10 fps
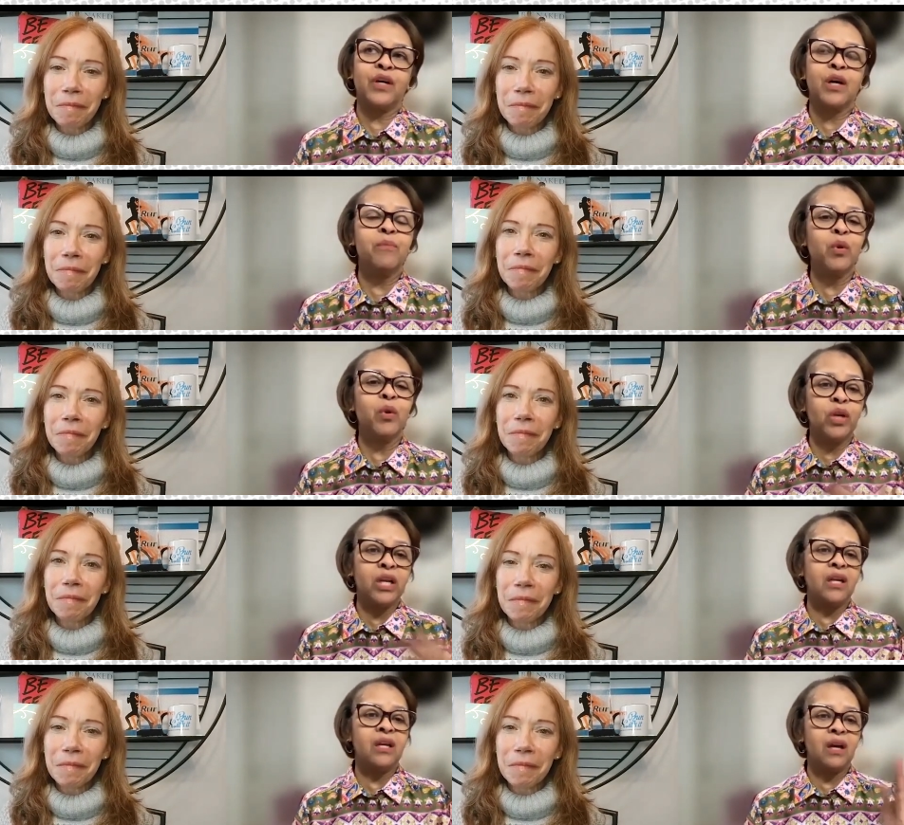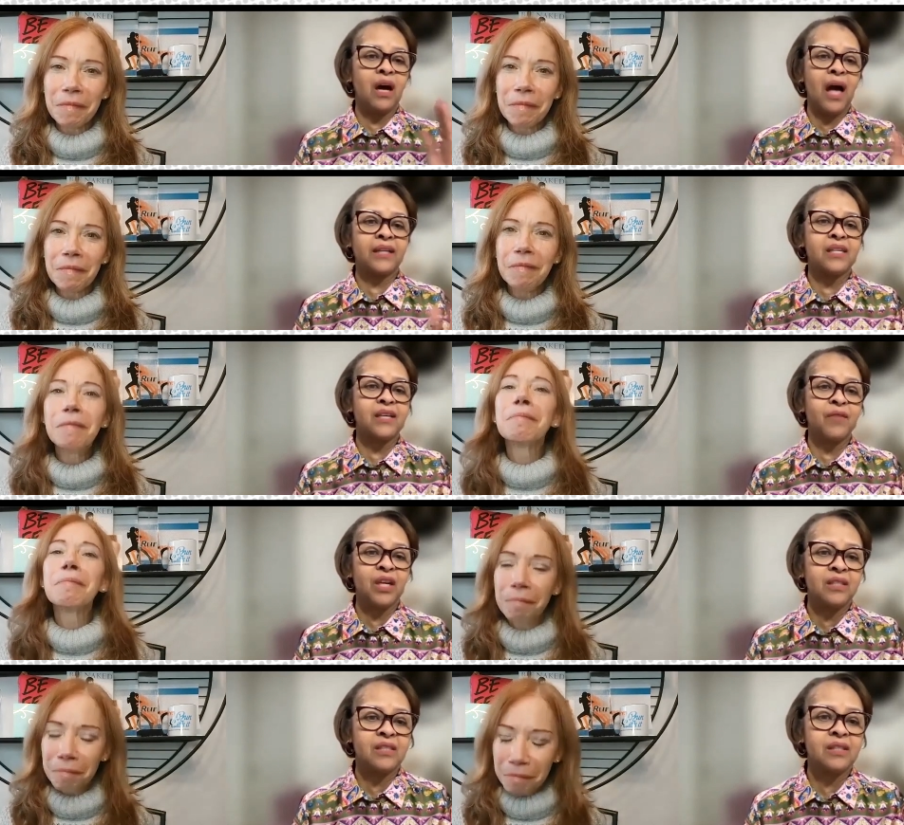Speaker 1: the community
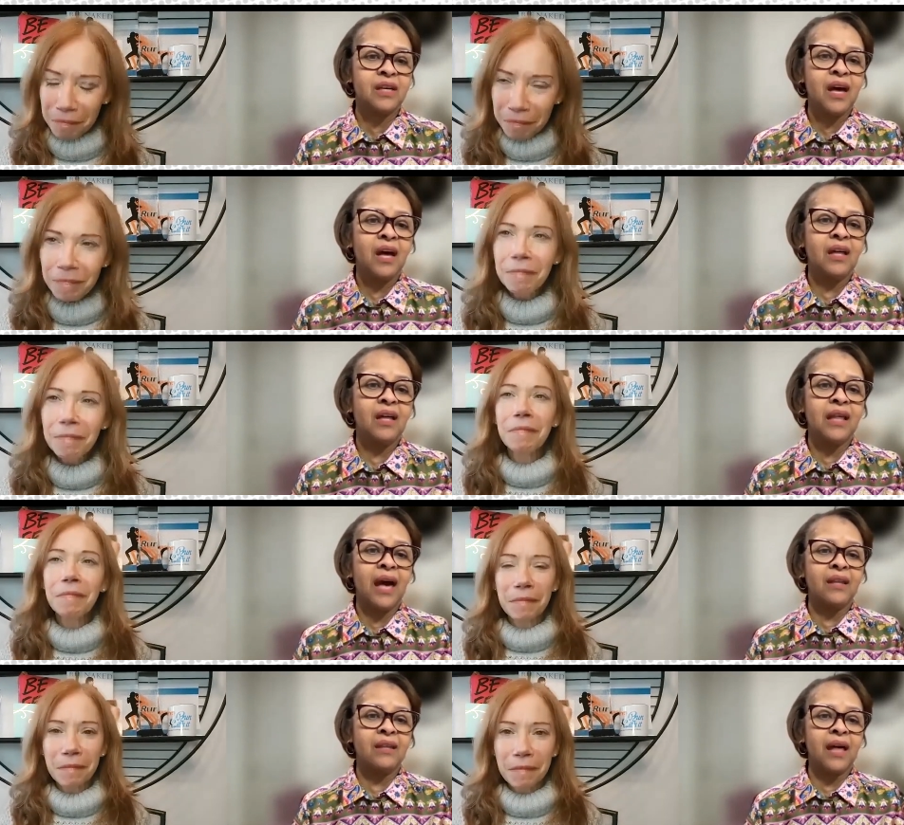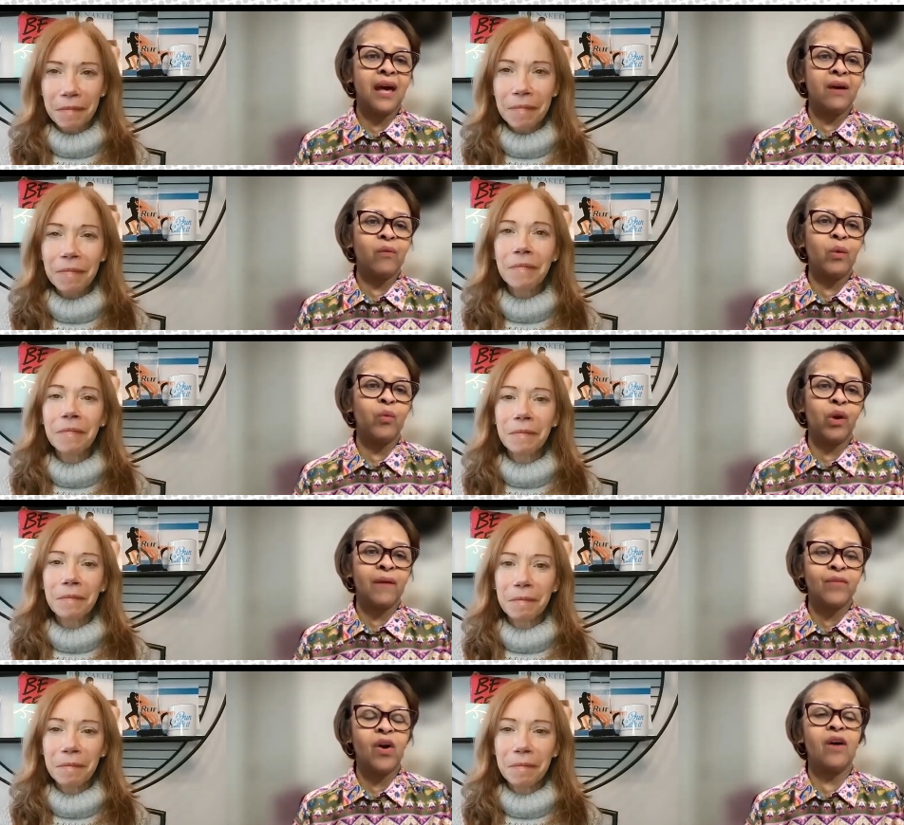activities mm-hmm. that that we were
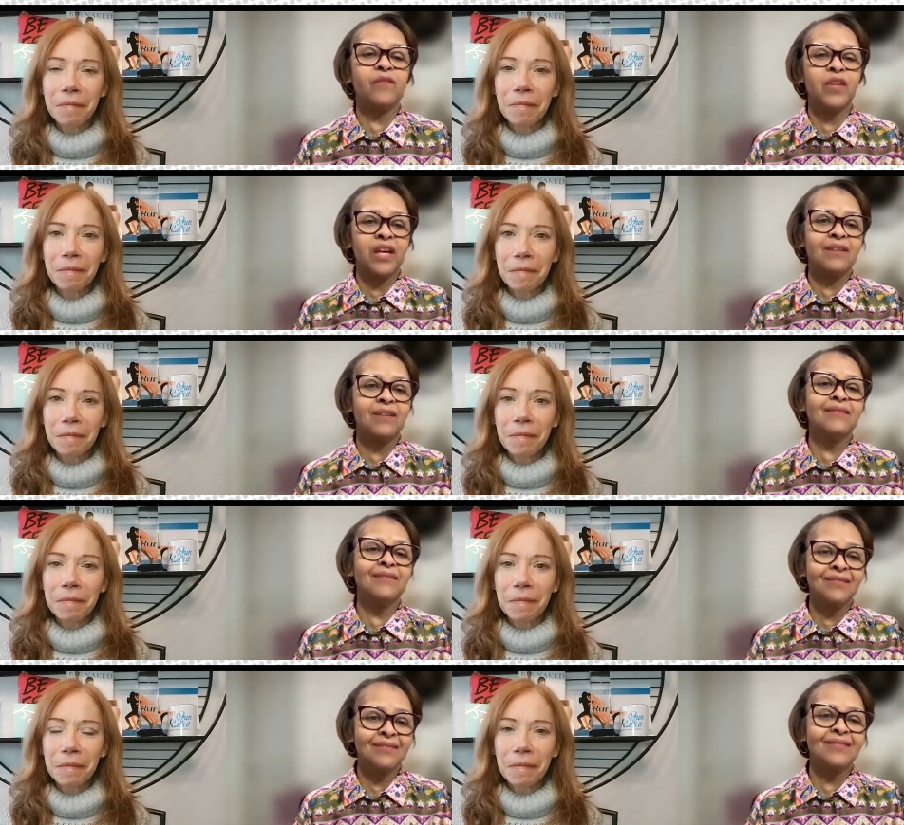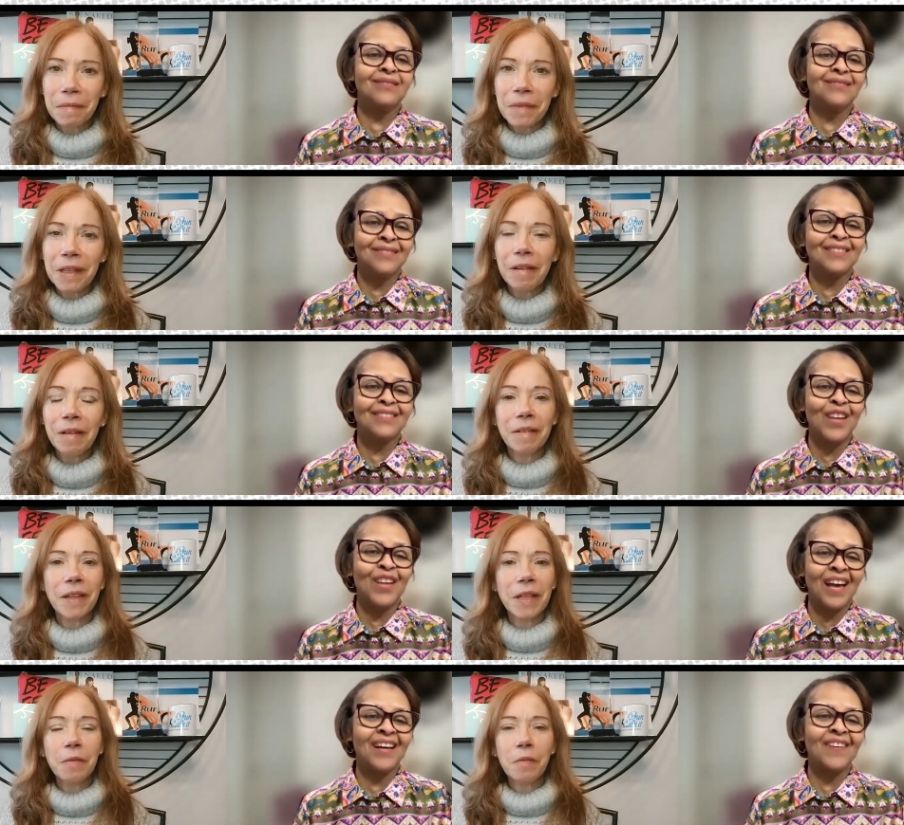involved in. So oh,
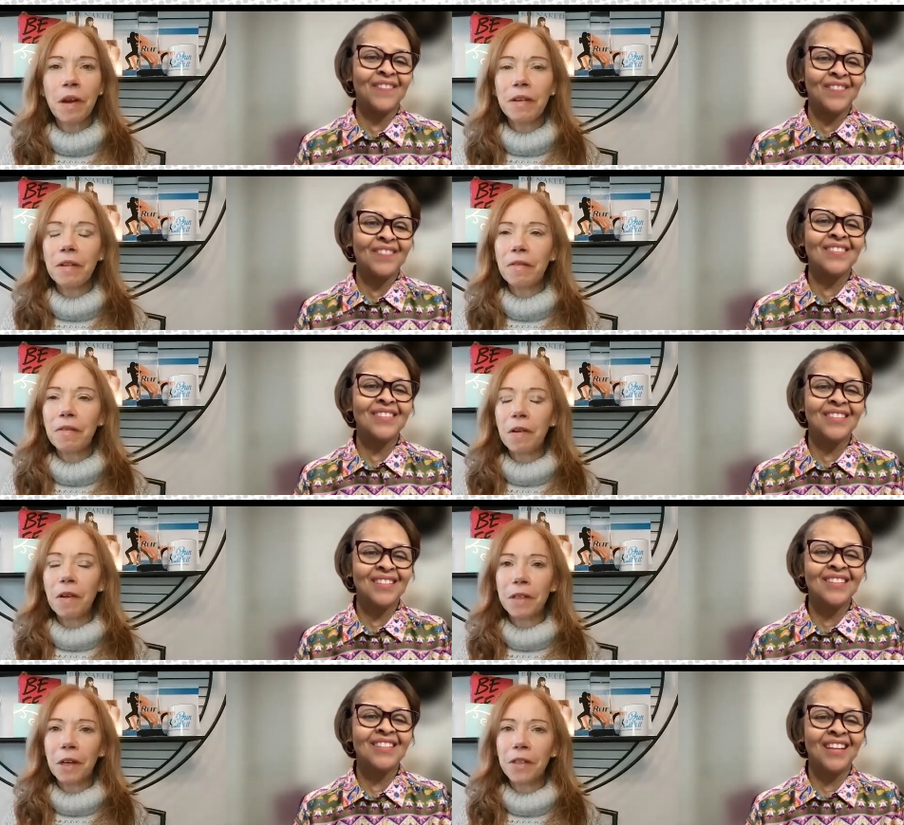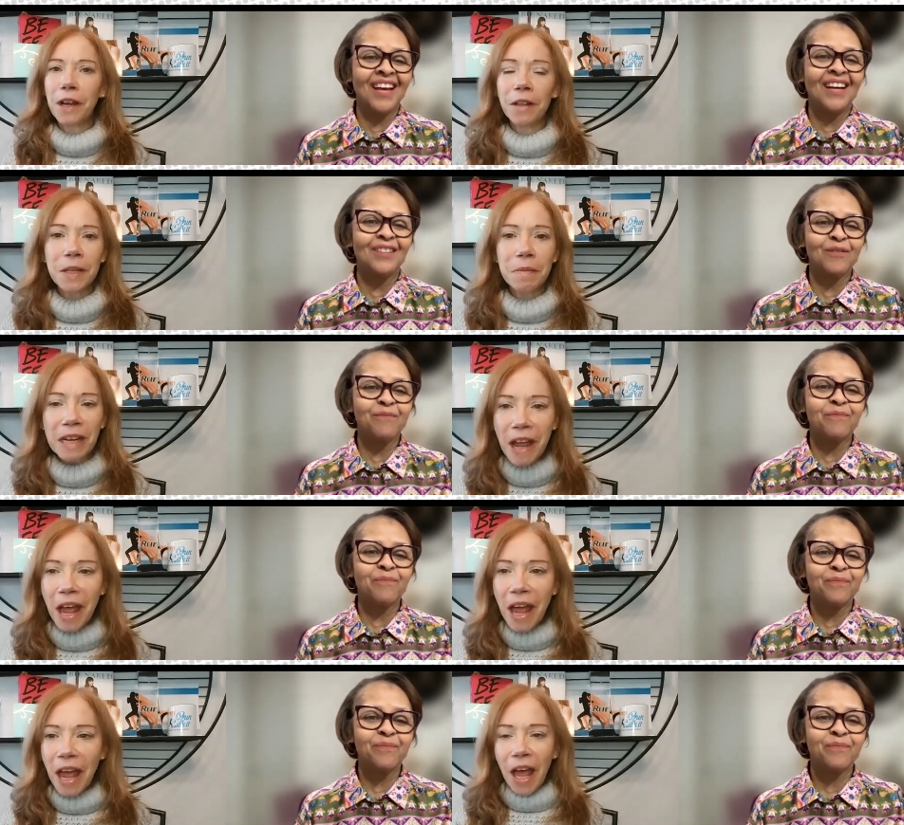
Speaker 2: that's yeah. wonderful, Dr. Ellis. I mean,
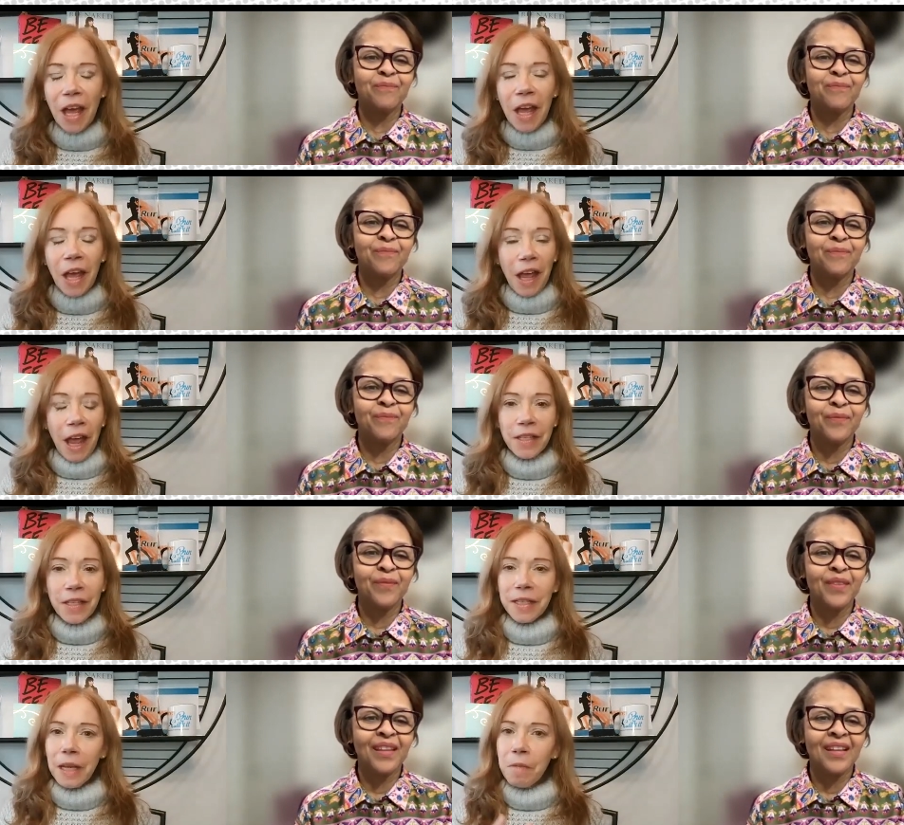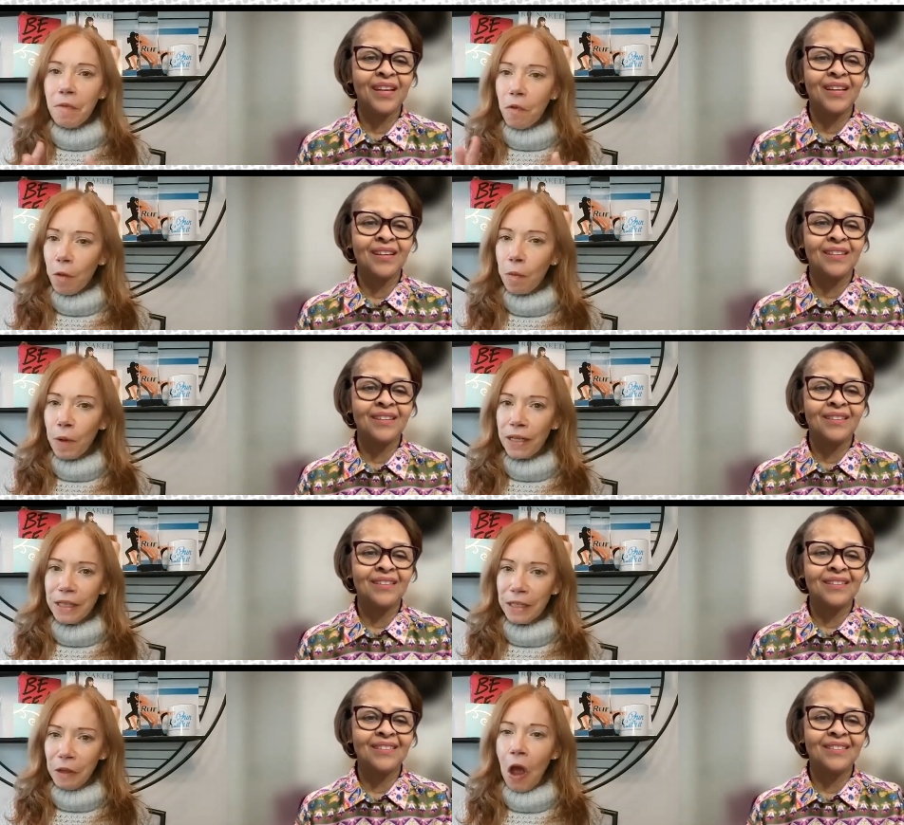as I said before we
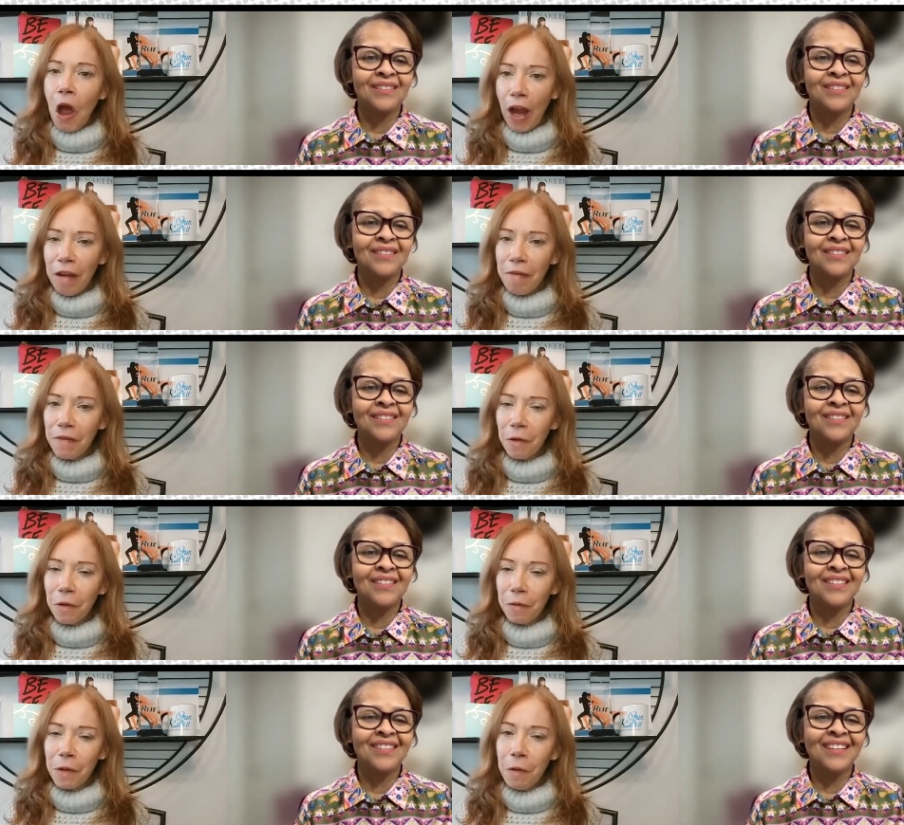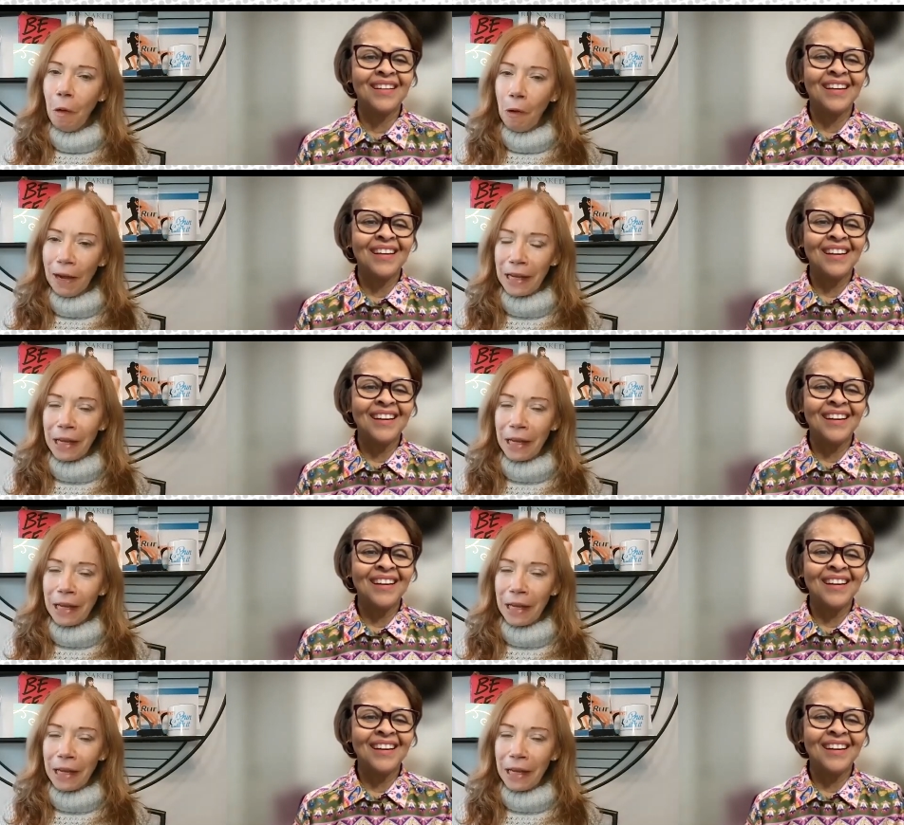went live or recording